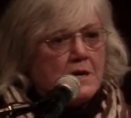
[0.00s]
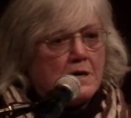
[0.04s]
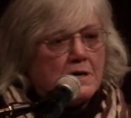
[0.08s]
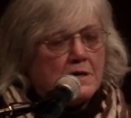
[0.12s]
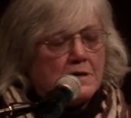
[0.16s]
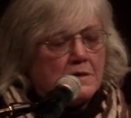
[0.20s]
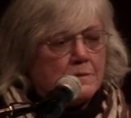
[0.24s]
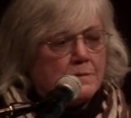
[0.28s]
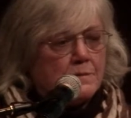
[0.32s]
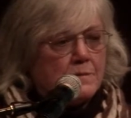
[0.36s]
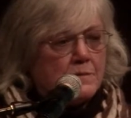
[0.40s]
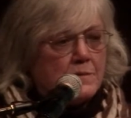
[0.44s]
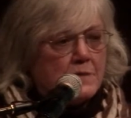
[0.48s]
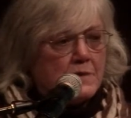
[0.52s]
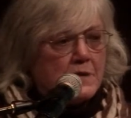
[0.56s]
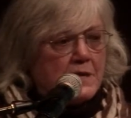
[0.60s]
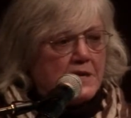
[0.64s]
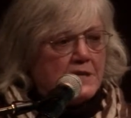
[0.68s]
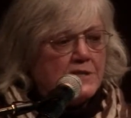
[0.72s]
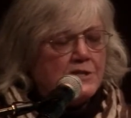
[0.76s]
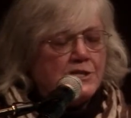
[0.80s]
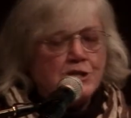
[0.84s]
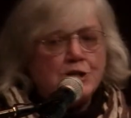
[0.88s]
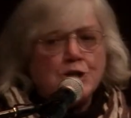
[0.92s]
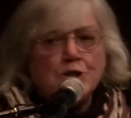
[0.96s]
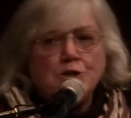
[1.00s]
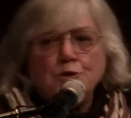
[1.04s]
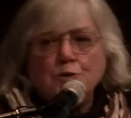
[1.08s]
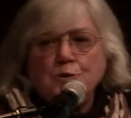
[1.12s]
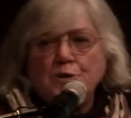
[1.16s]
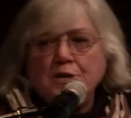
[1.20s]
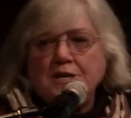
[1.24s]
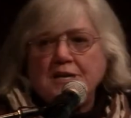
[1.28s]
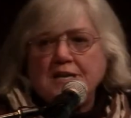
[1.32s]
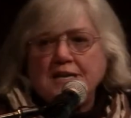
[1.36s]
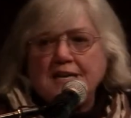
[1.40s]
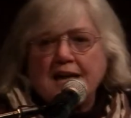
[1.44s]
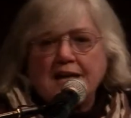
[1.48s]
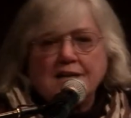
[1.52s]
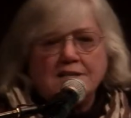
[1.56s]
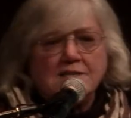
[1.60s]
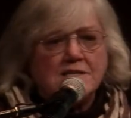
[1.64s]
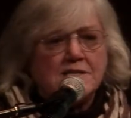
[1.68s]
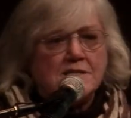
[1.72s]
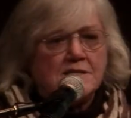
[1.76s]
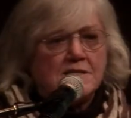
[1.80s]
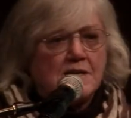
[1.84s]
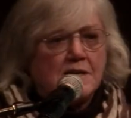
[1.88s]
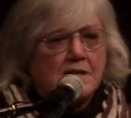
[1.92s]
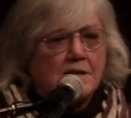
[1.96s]
Uh, instituted
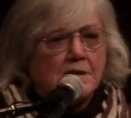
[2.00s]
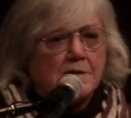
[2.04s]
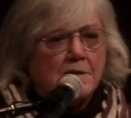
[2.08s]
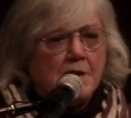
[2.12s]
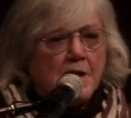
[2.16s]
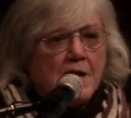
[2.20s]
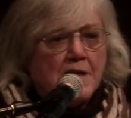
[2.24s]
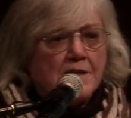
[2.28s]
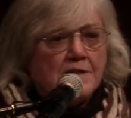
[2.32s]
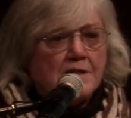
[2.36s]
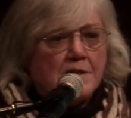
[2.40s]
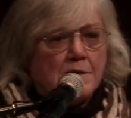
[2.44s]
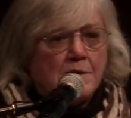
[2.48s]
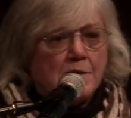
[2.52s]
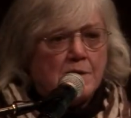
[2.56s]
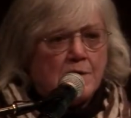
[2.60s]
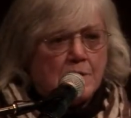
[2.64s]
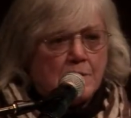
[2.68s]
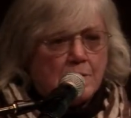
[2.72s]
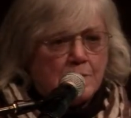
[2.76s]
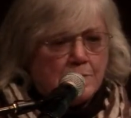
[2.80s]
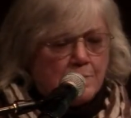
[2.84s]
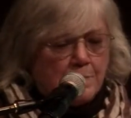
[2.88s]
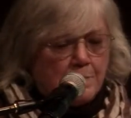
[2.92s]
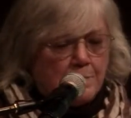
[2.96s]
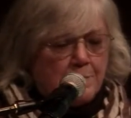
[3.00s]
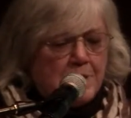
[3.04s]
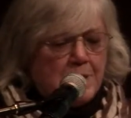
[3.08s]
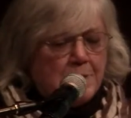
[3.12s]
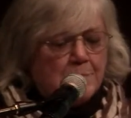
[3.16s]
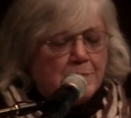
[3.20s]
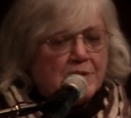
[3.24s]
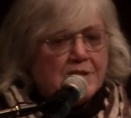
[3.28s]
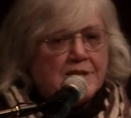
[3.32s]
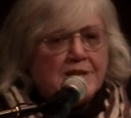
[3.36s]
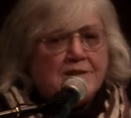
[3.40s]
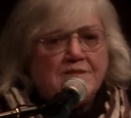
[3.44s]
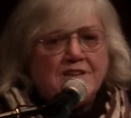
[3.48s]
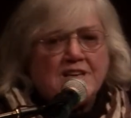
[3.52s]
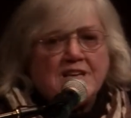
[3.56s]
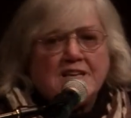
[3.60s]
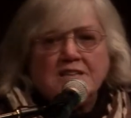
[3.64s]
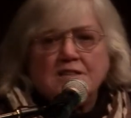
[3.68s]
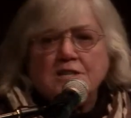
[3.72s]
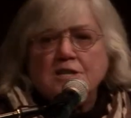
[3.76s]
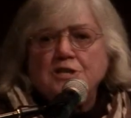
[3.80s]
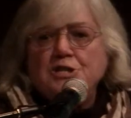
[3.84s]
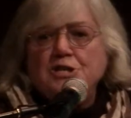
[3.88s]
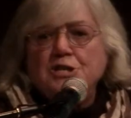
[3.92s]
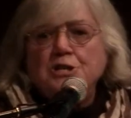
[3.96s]
against uh, the uh, people living
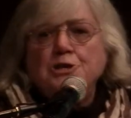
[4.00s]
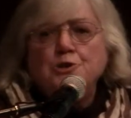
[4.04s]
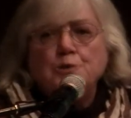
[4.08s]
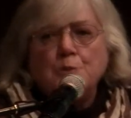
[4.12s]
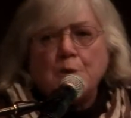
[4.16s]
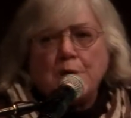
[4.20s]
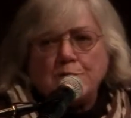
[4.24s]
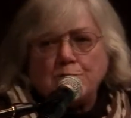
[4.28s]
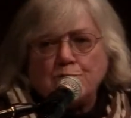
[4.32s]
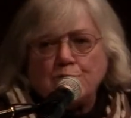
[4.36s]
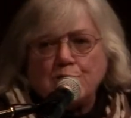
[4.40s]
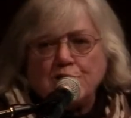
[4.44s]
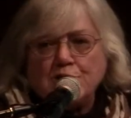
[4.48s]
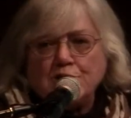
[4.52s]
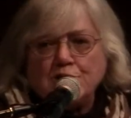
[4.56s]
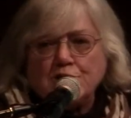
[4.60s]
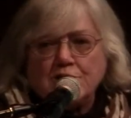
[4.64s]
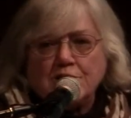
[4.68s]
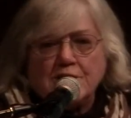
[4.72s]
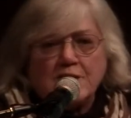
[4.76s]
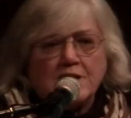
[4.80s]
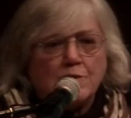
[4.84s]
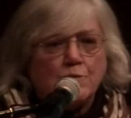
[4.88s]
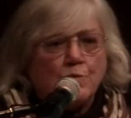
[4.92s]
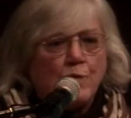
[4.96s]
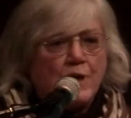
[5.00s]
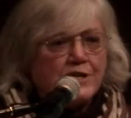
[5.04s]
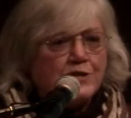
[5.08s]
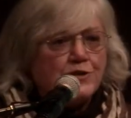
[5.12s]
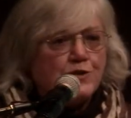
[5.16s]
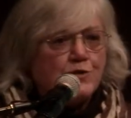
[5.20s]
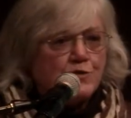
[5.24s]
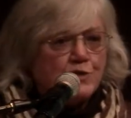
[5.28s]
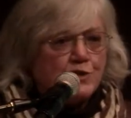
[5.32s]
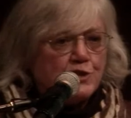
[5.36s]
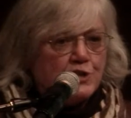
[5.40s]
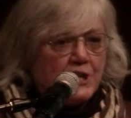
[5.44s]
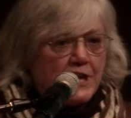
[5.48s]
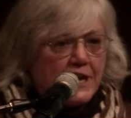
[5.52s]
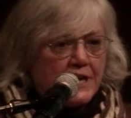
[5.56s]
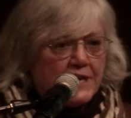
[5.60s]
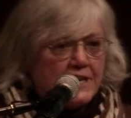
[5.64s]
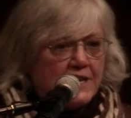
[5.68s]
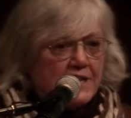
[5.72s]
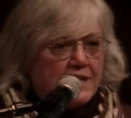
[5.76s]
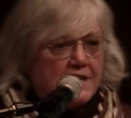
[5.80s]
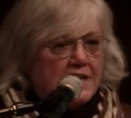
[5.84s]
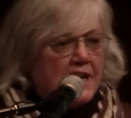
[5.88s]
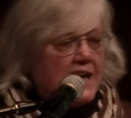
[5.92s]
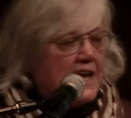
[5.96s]
in the Jinchuan region in western
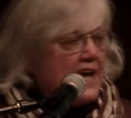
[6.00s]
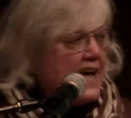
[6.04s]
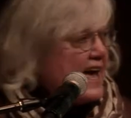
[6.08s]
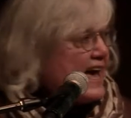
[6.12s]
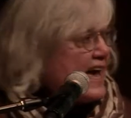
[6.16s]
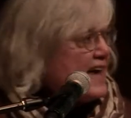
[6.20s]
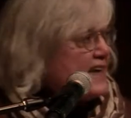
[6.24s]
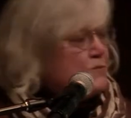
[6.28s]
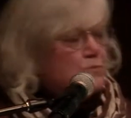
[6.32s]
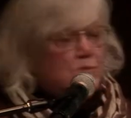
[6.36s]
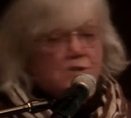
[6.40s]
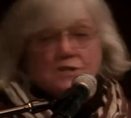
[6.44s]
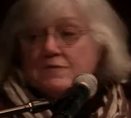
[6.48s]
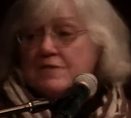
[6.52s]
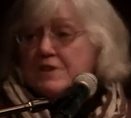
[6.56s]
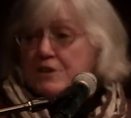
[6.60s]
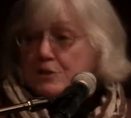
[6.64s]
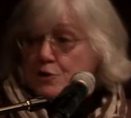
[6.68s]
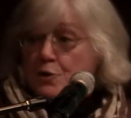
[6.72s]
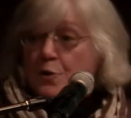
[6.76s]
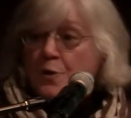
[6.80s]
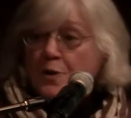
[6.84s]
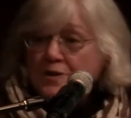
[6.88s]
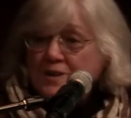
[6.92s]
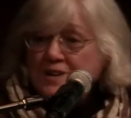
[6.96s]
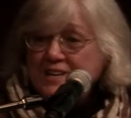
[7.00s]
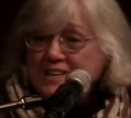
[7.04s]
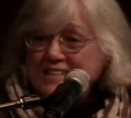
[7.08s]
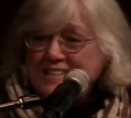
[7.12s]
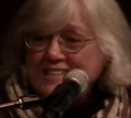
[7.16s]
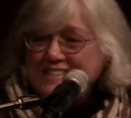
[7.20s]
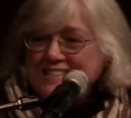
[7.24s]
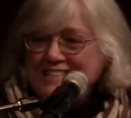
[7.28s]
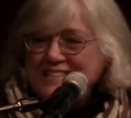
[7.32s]
China and was victorious.